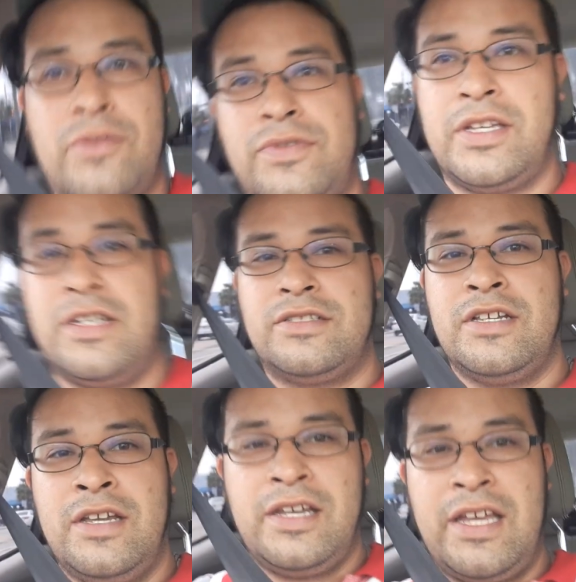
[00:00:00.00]
things
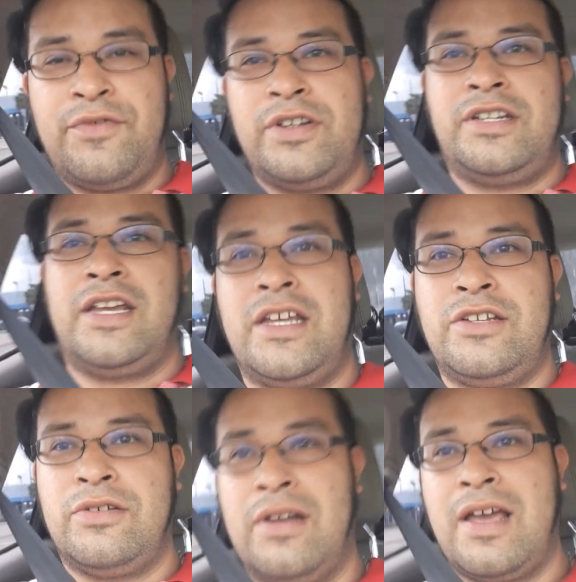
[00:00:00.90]
every day in
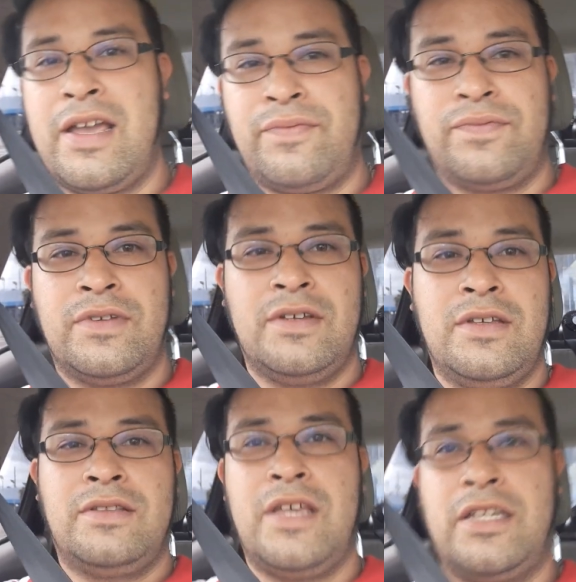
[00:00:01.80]
your life.
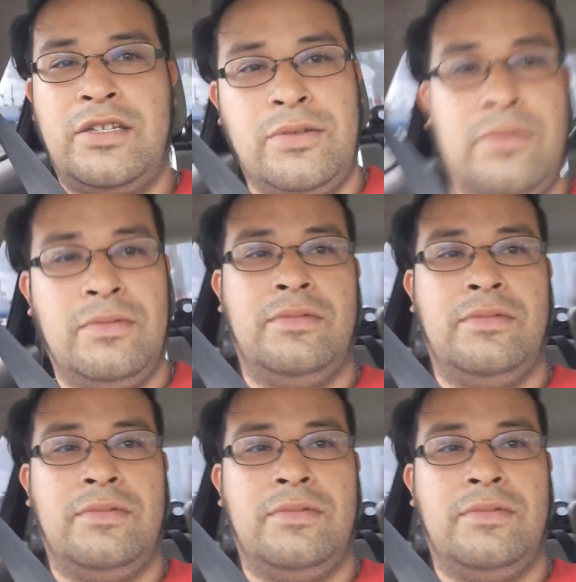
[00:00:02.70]
Thank you.